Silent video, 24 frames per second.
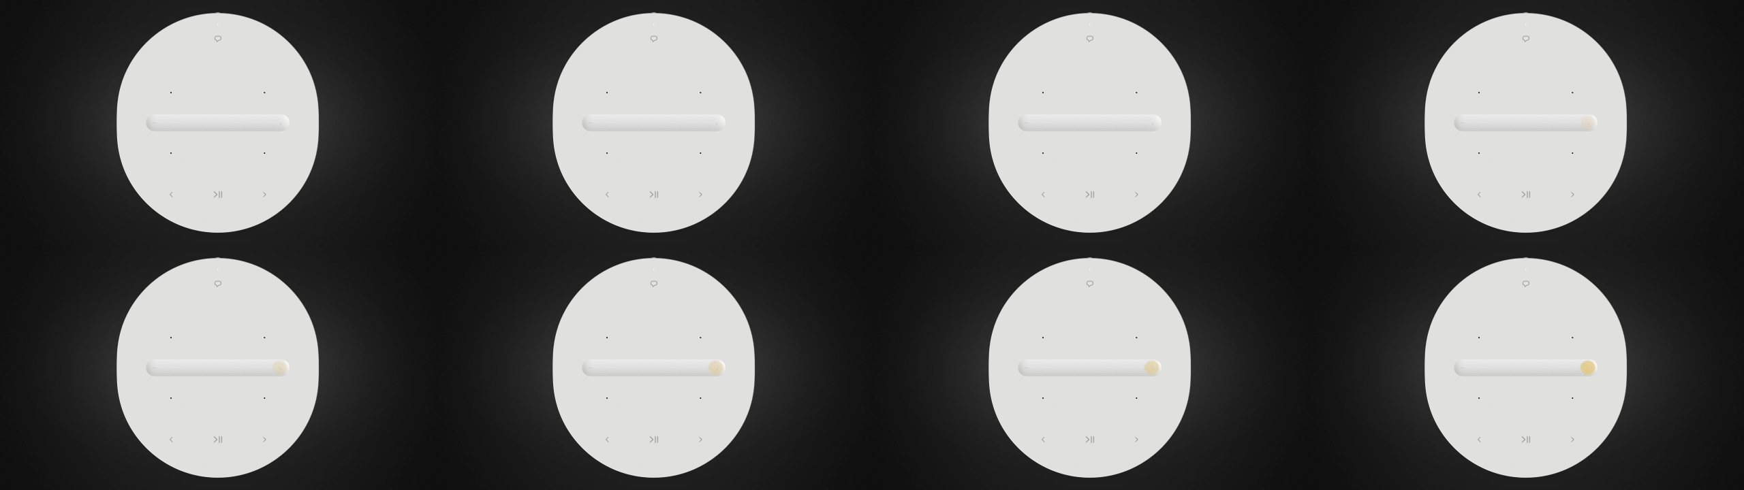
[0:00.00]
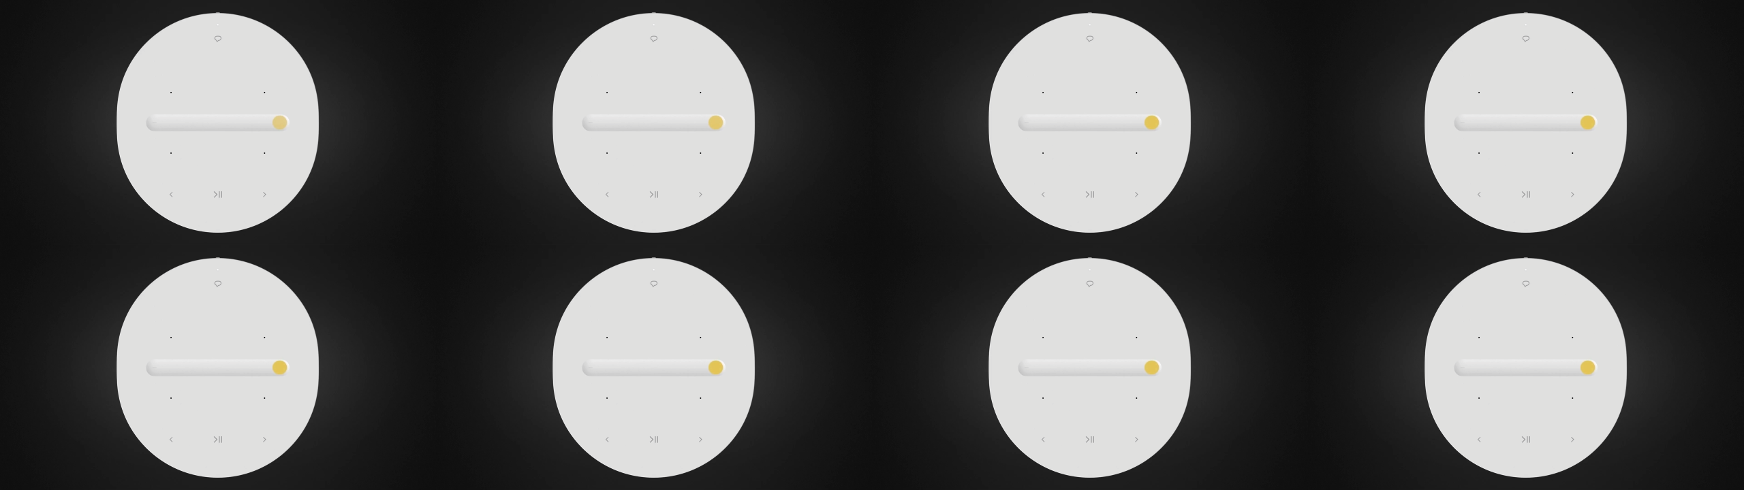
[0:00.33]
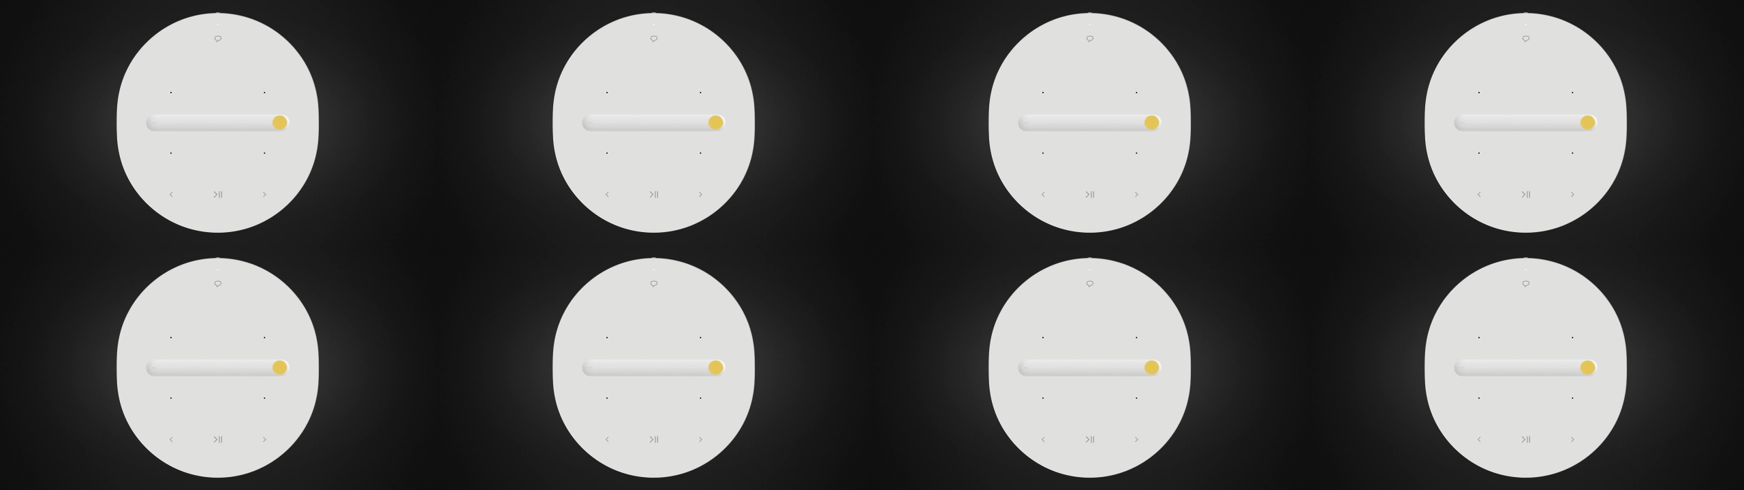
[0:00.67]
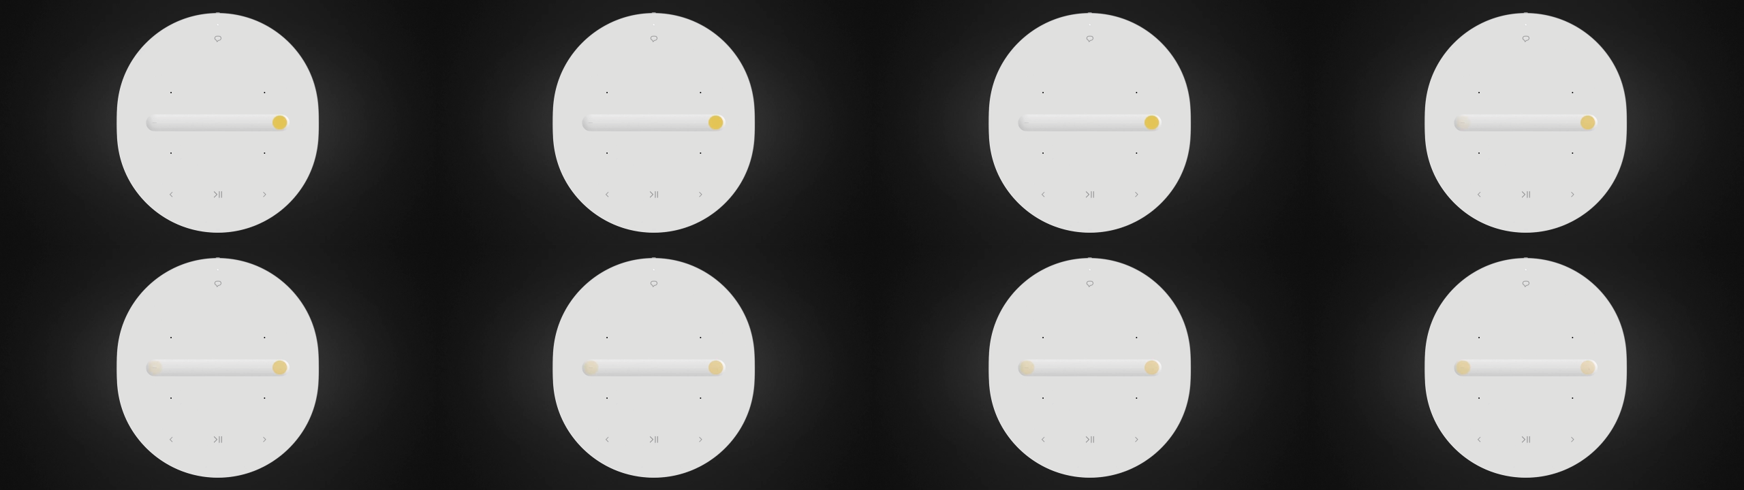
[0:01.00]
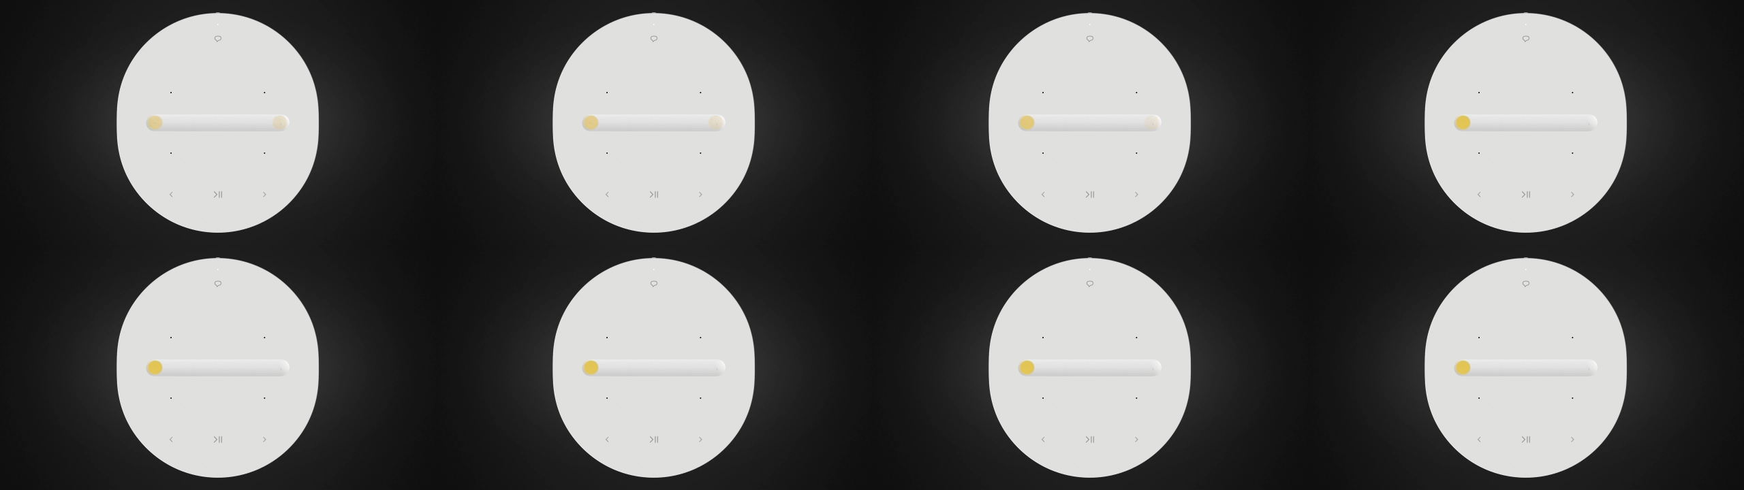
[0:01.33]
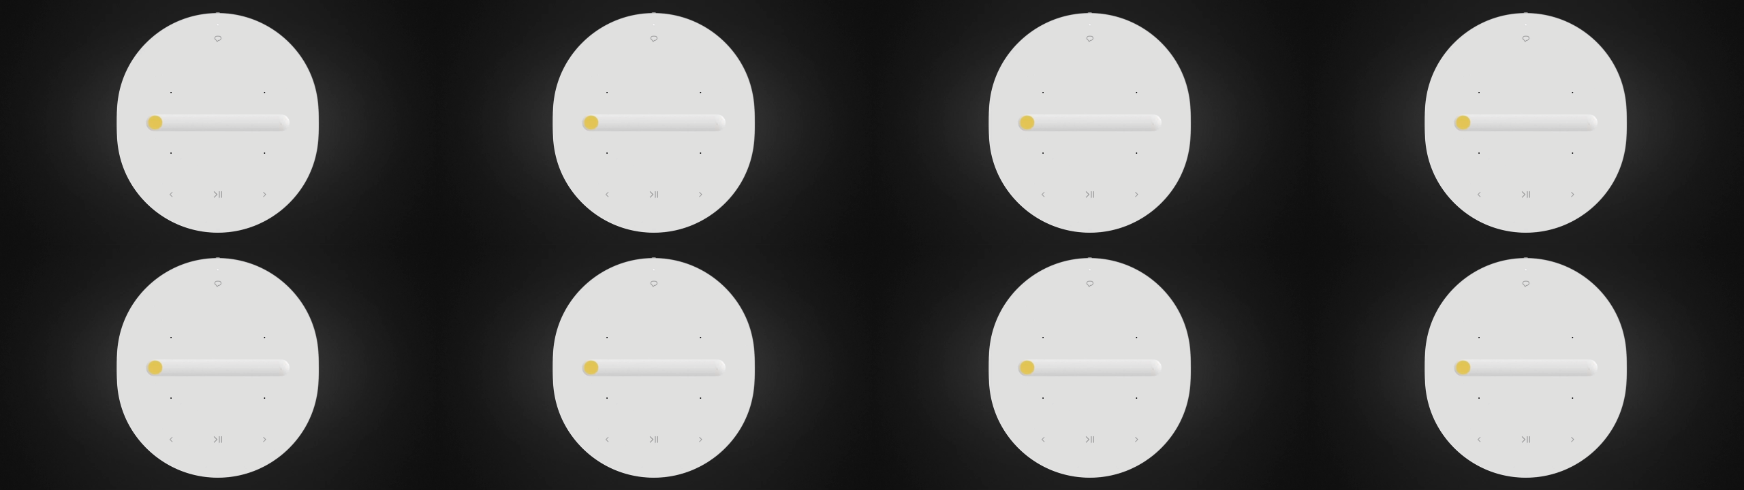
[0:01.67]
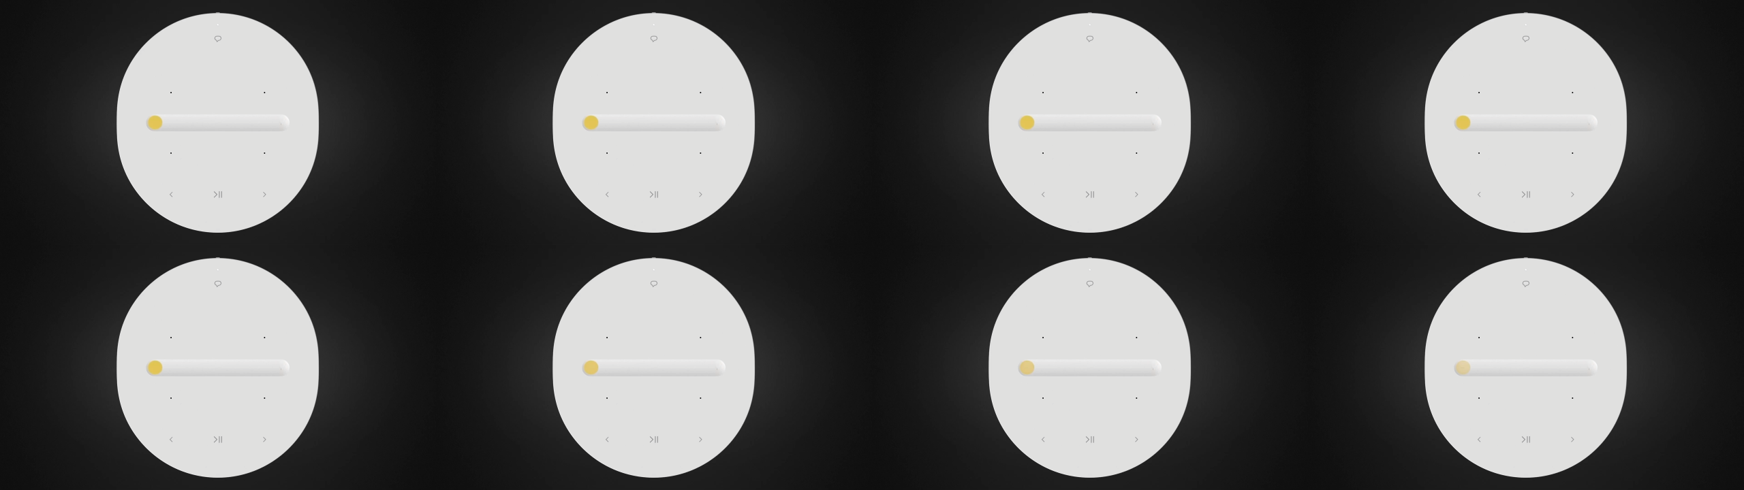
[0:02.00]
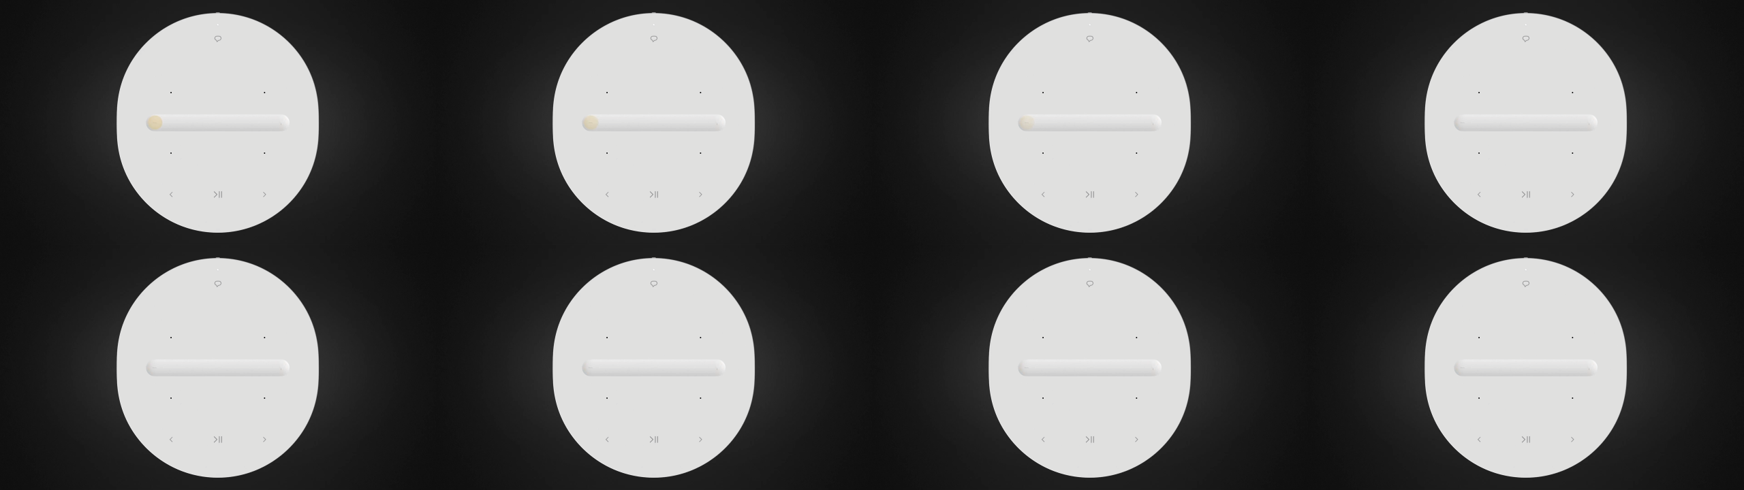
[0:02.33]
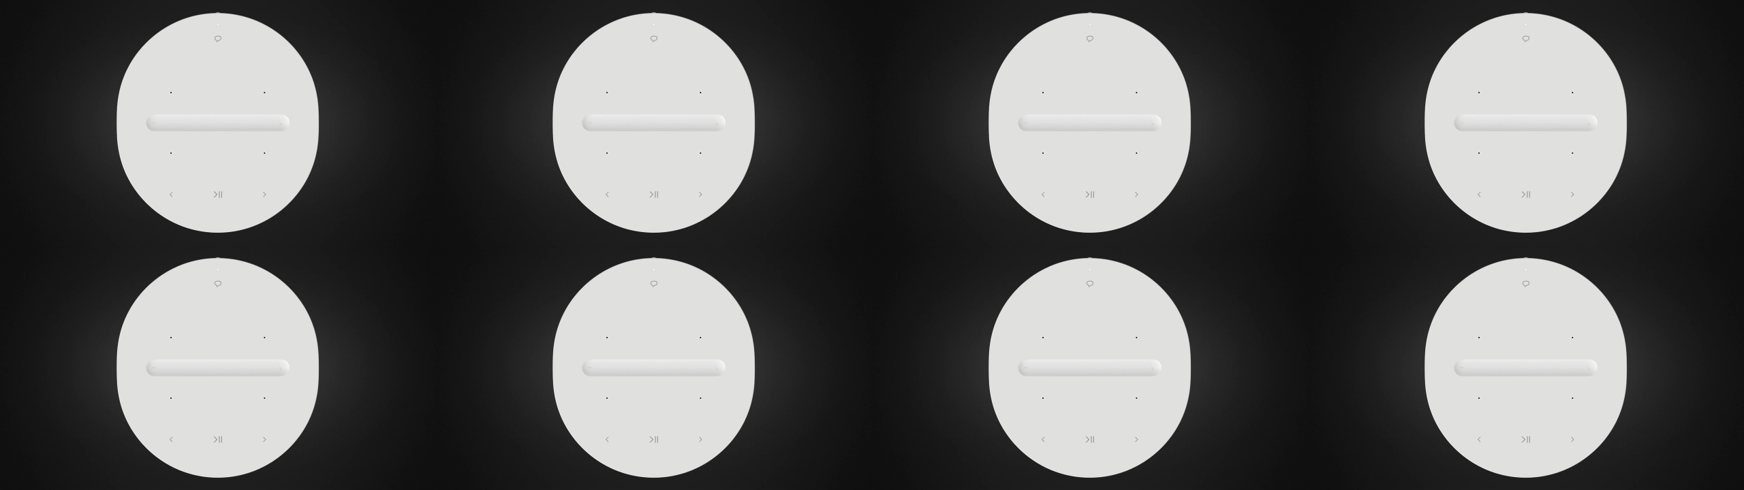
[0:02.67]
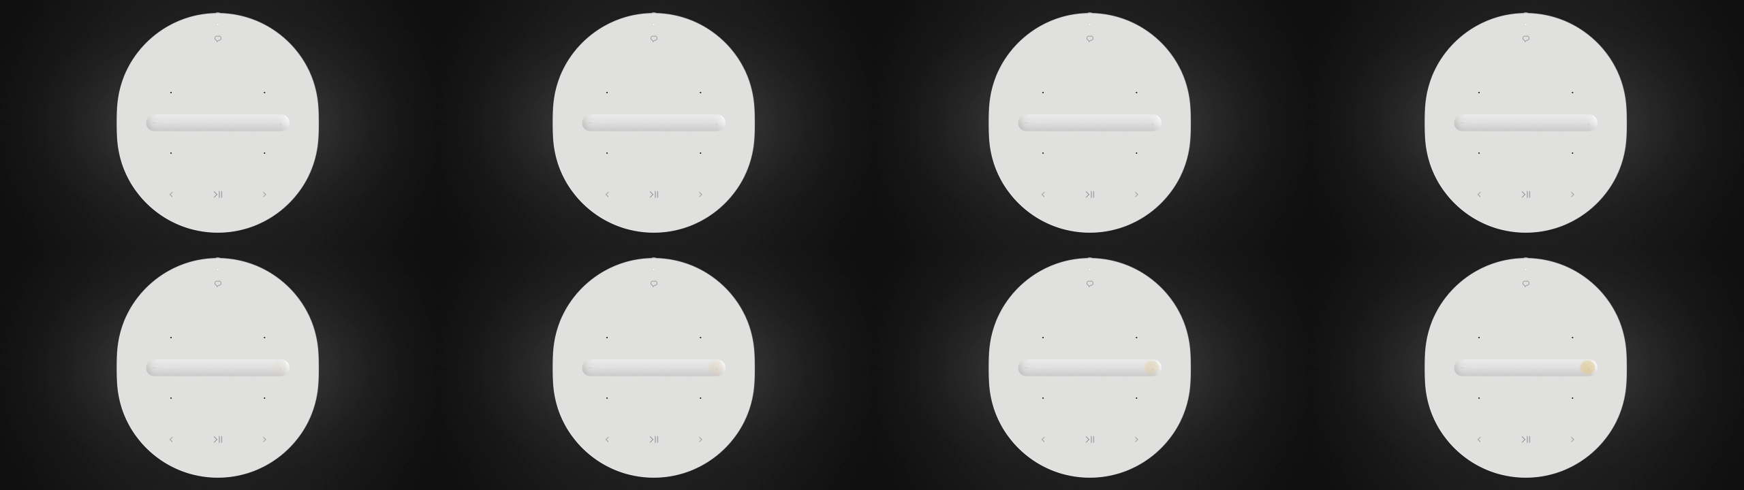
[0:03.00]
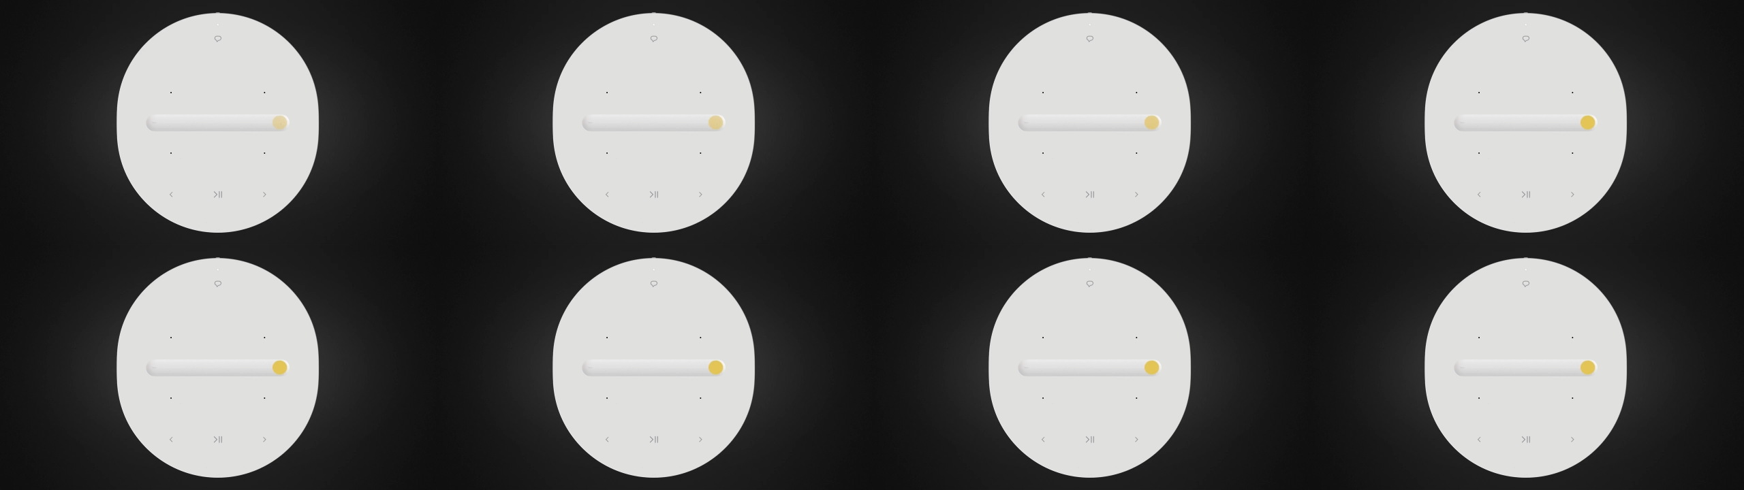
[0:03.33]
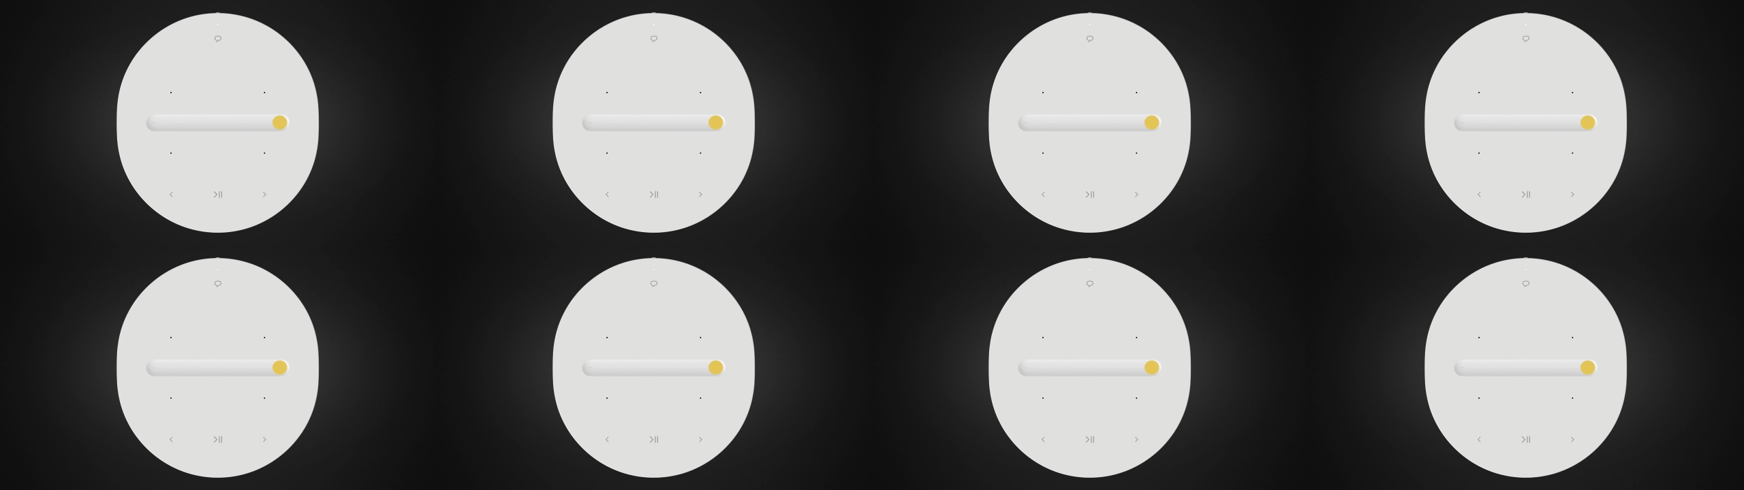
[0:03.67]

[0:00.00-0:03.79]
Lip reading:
No face is visible, so there are no lips to read.